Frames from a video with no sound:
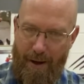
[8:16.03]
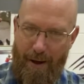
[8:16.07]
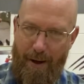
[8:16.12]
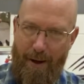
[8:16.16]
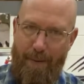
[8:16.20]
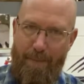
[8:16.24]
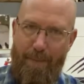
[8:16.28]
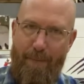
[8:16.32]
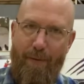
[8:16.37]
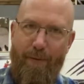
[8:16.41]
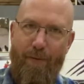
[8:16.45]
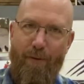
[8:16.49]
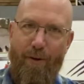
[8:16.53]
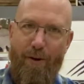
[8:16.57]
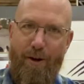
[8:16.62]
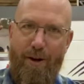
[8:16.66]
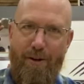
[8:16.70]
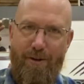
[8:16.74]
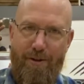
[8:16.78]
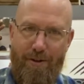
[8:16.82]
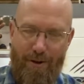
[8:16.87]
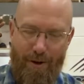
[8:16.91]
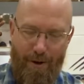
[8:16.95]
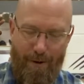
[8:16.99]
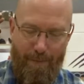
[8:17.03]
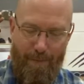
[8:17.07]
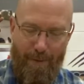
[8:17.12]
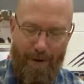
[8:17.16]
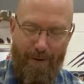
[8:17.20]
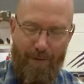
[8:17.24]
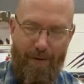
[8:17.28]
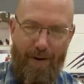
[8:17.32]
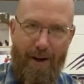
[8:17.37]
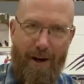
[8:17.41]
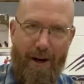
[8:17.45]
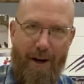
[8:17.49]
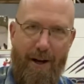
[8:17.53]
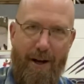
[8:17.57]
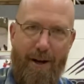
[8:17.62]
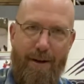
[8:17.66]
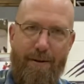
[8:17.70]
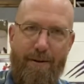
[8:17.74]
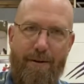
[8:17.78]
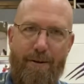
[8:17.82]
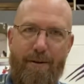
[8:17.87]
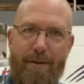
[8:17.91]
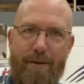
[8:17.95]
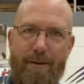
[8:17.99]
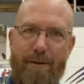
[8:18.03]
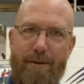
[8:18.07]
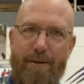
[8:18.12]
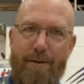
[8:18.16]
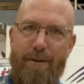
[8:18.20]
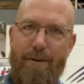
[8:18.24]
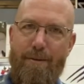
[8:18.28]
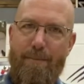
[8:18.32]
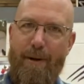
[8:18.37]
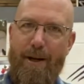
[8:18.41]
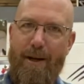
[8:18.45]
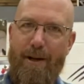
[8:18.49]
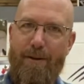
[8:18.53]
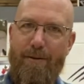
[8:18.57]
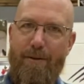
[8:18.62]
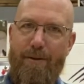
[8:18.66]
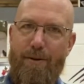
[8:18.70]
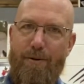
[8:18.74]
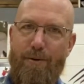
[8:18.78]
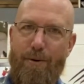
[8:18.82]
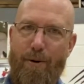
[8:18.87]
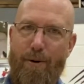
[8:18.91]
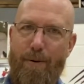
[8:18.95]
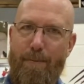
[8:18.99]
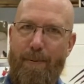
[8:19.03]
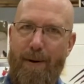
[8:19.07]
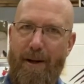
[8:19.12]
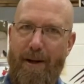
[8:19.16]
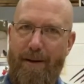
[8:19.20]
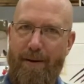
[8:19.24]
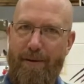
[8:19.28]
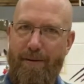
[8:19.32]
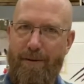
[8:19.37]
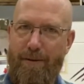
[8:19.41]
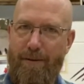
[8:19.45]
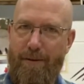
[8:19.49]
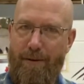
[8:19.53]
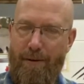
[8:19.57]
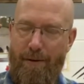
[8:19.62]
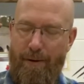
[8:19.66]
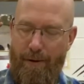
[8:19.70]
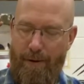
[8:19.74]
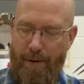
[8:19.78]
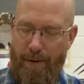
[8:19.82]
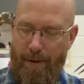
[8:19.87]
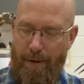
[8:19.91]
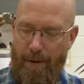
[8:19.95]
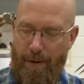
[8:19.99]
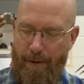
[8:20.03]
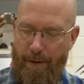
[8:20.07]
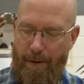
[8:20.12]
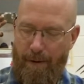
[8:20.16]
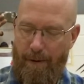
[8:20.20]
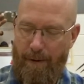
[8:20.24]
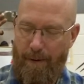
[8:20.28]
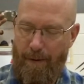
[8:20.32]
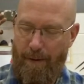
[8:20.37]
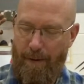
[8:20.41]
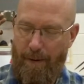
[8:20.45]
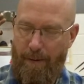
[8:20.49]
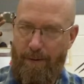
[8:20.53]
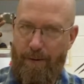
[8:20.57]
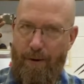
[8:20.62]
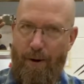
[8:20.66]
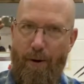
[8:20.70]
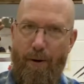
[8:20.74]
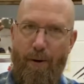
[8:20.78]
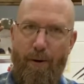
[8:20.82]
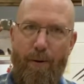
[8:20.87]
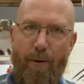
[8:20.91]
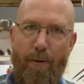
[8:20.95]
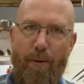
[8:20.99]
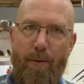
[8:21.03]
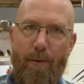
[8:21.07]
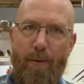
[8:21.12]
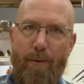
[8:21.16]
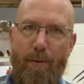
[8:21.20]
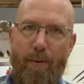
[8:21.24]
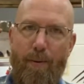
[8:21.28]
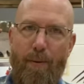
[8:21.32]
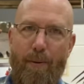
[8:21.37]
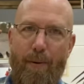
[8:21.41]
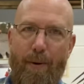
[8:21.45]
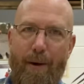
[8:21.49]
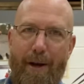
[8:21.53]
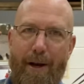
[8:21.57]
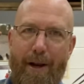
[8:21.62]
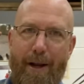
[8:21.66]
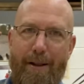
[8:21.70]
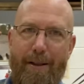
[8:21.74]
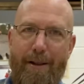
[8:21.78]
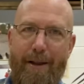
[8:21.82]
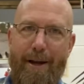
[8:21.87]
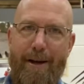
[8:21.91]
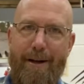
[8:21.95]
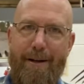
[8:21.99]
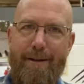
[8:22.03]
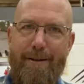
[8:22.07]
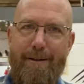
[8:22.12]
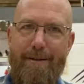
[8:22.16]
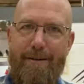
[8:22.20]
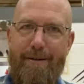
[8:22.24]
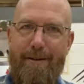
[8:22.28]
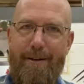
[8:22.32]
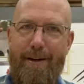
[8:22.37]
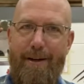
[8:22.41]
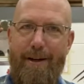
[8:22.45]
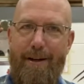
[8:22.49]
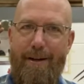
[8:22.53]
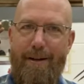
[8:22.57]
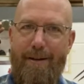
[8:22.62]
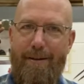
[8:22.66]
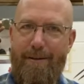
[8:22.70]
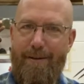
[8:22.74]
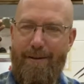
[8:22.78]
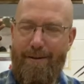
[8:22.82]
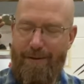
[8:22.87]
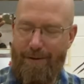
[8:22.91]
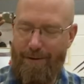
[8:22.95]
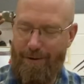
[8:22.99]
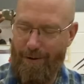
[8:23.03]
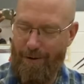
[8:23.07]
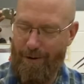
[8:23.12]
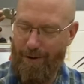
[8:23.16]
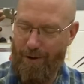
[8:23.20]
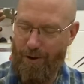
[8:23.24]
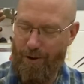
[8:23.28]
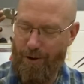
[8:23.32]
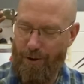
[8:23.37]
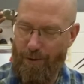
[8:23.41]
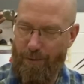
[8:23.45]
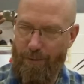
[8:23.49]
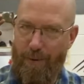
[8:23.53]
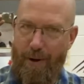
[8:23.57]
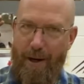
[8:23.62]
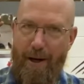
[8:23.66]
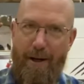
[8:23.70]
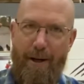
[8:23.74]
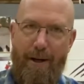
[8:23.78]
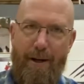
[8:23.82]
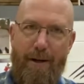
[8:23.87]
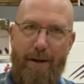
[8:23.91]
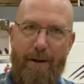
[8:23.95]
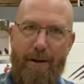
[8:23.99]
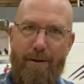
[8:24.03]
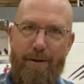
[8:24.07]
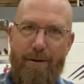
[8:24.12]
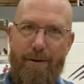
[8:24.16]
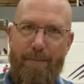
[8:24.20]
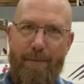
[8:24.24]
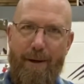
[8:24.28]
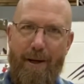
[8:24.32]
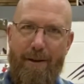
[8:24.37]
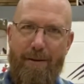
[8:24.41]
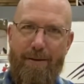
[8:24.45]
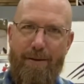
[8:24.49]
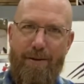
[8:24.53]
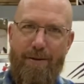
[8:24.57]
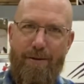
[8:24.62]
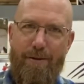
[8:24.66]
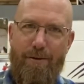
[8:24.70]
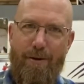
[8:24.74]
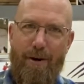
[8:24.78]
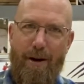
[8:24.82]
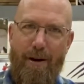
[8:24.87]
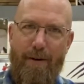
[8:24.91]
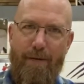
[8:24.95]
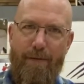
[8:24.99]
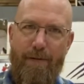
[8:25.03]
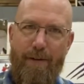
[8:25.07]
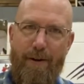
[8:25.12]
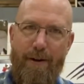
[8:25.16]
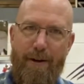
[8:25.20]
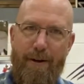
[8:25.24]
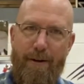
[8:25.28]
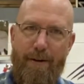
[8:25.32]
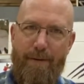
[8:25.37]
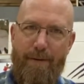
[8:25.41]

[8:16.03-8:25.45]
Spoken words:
before you start moving on to making the drawer piece. So what I'd like to see is, as soon as you're ready to make this dry fit,